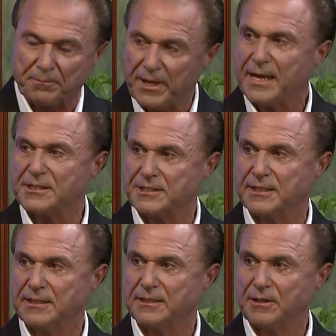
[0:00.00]

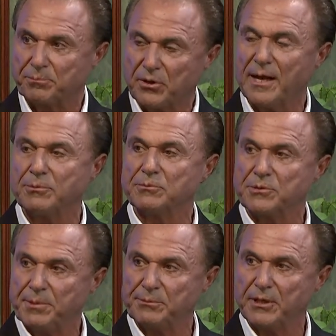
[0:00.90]
mask the problems
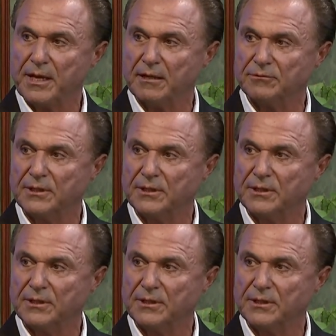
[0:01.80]
yeah. people have.